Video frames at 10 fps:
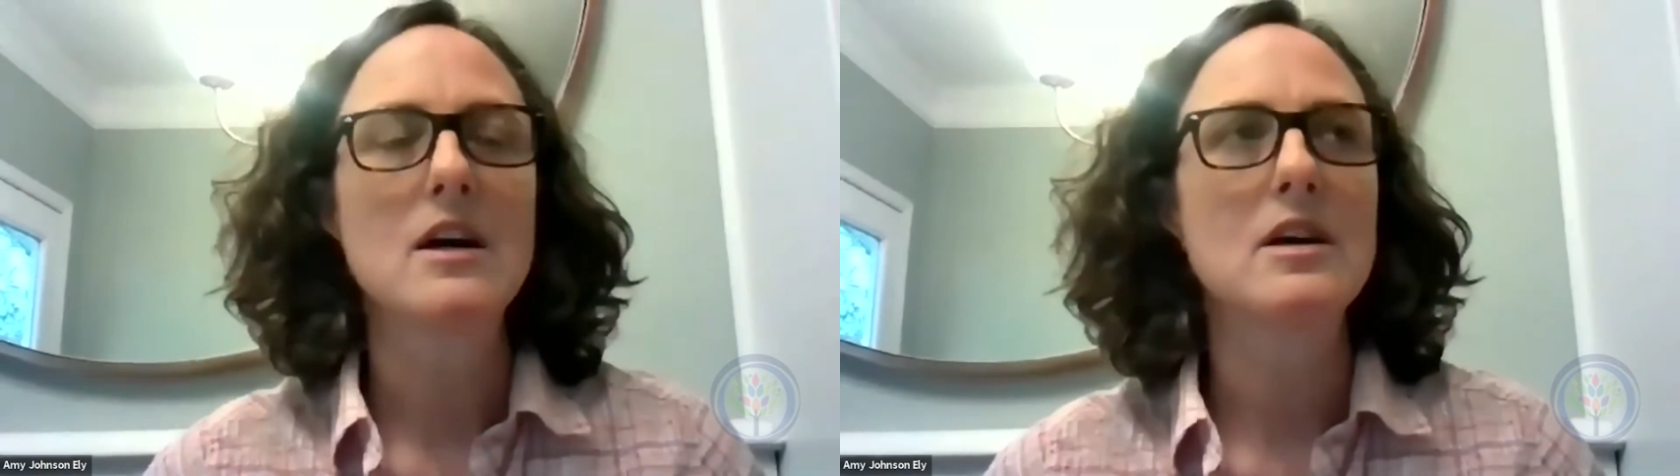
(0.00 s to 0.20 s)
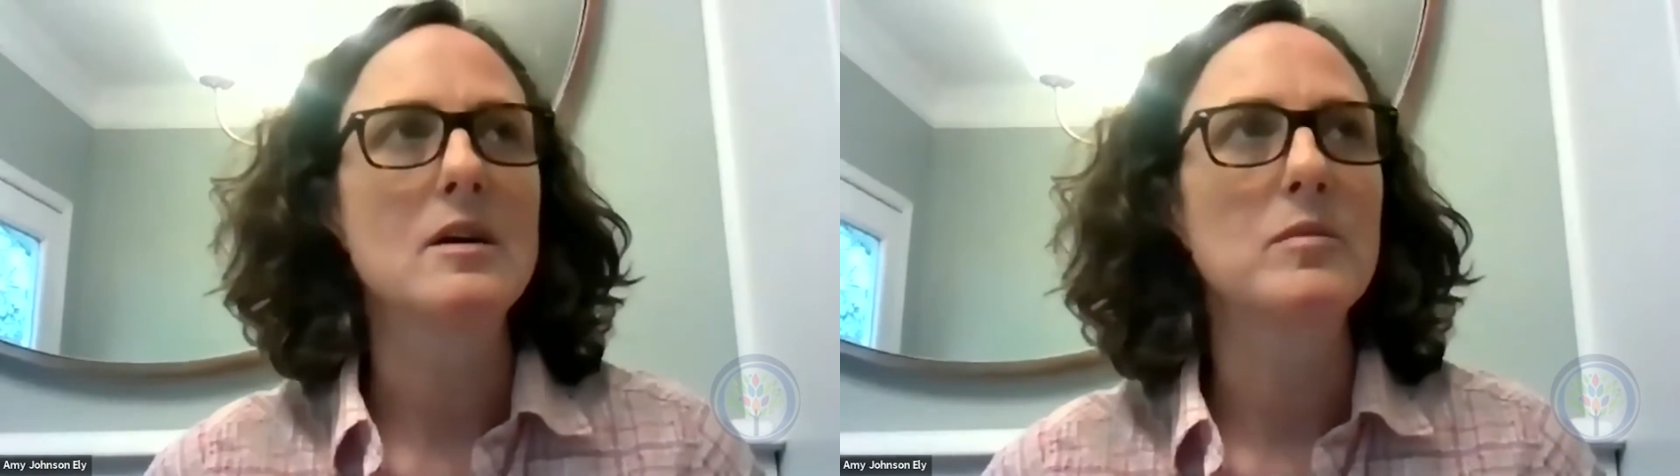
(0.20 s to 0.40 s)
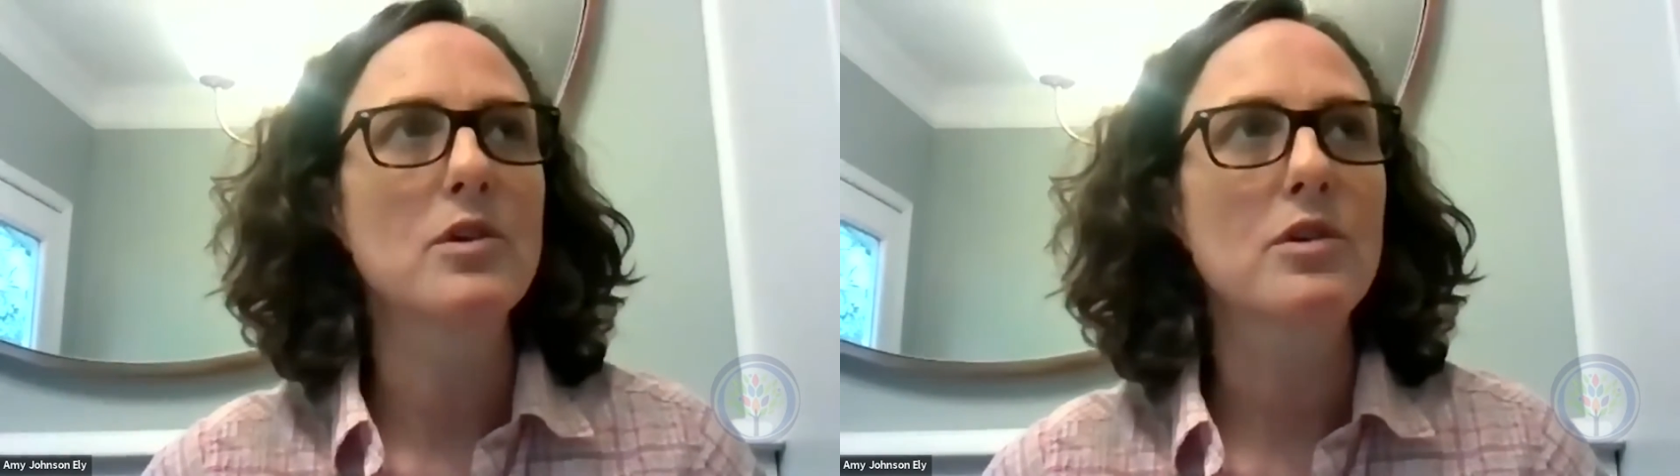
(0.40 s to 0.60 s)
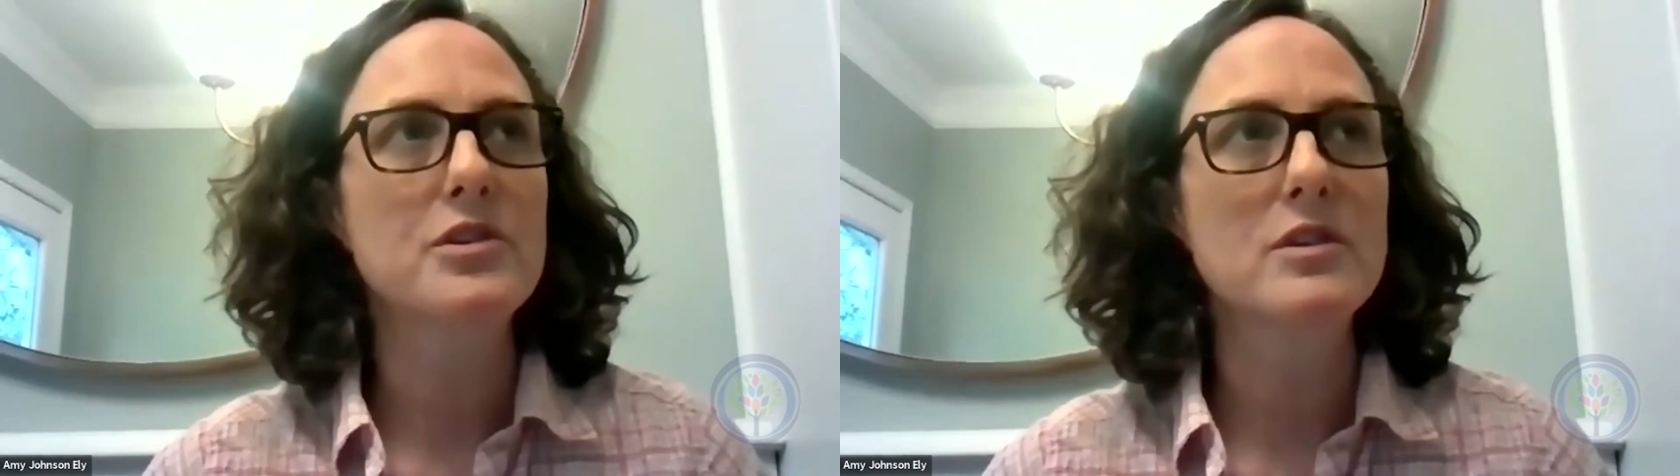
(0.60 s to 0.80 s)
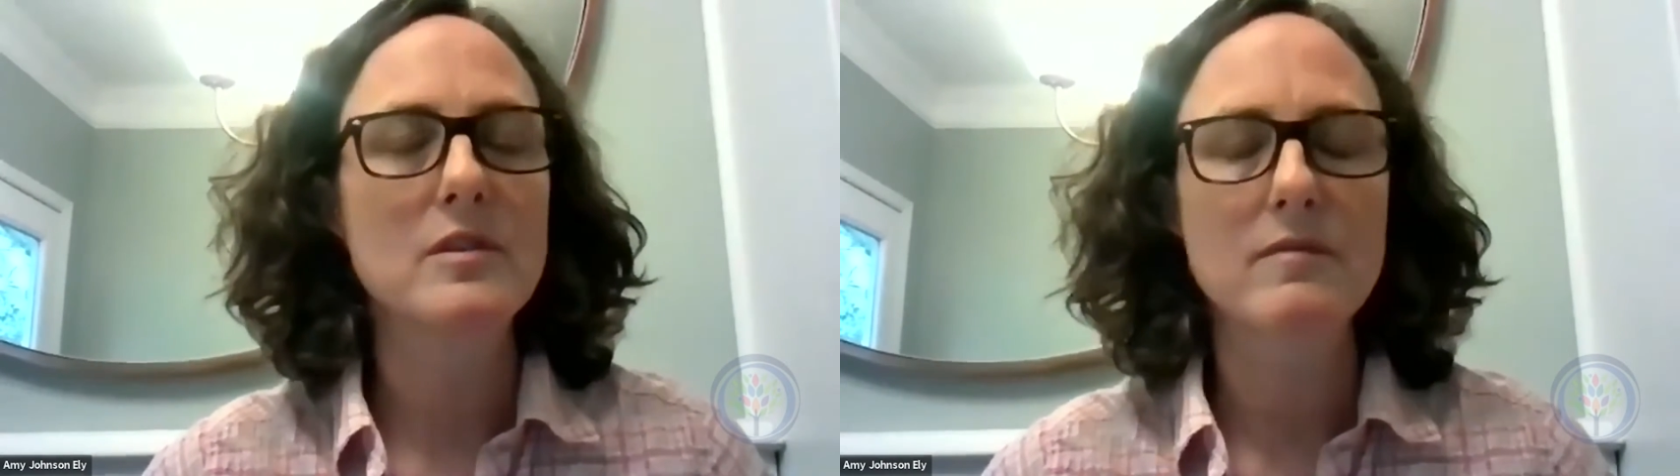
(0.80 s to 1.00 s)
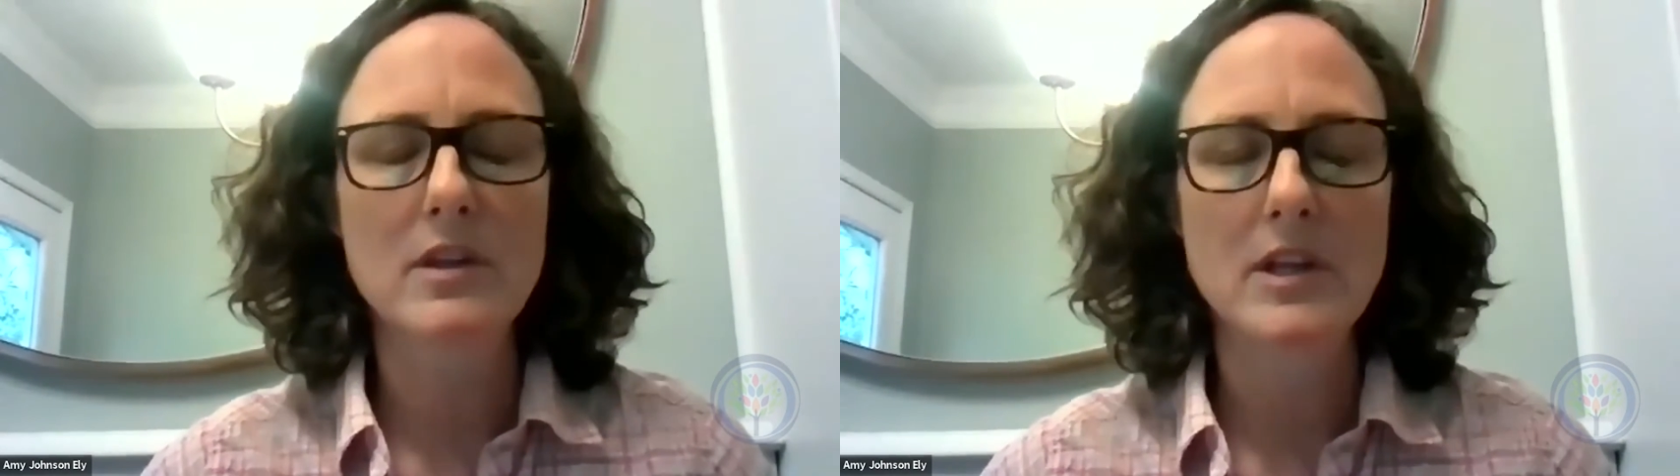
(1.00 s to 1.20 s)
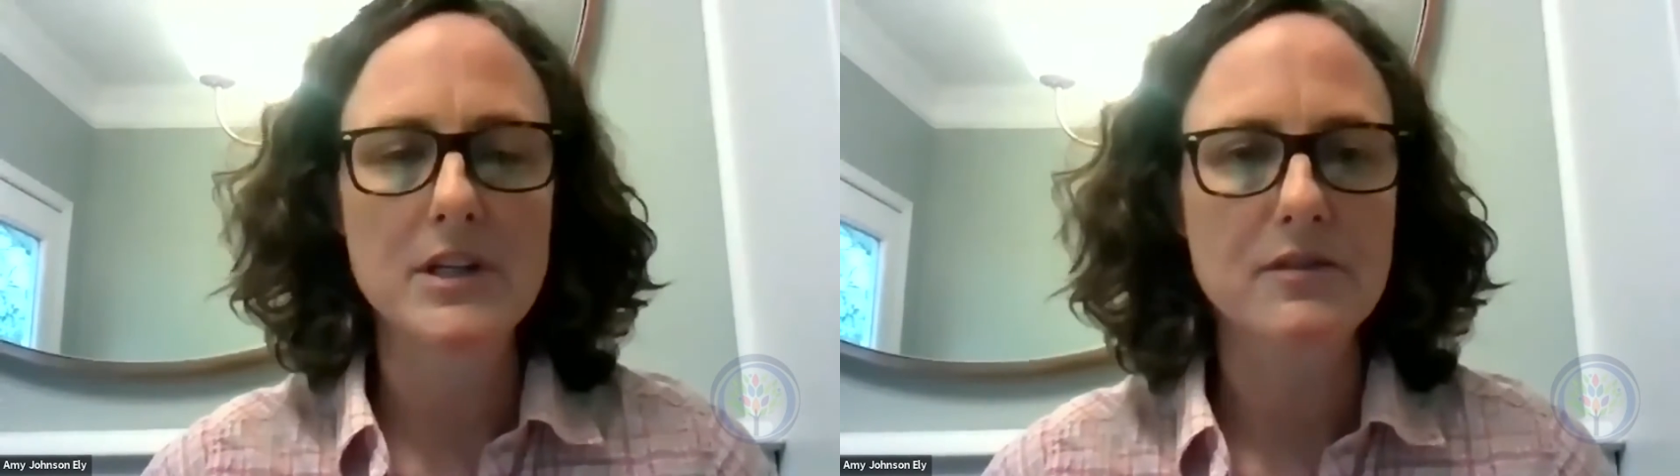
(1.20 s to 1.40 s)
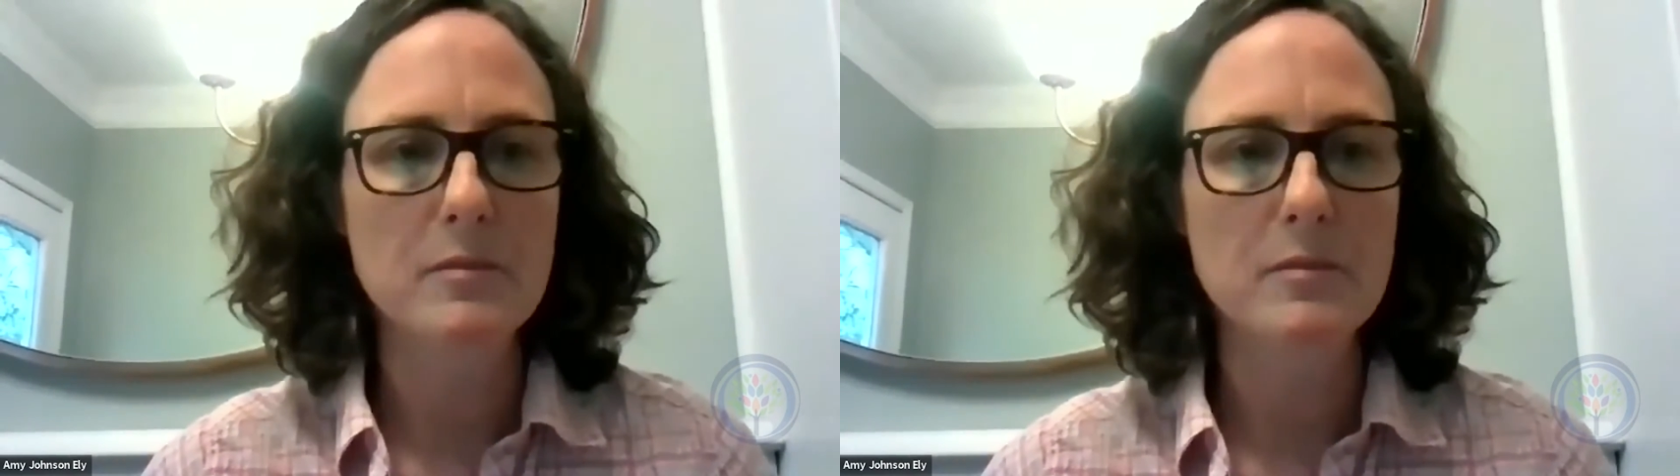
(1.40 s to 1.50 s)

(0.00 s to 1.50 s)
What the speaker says: Low Country Alliance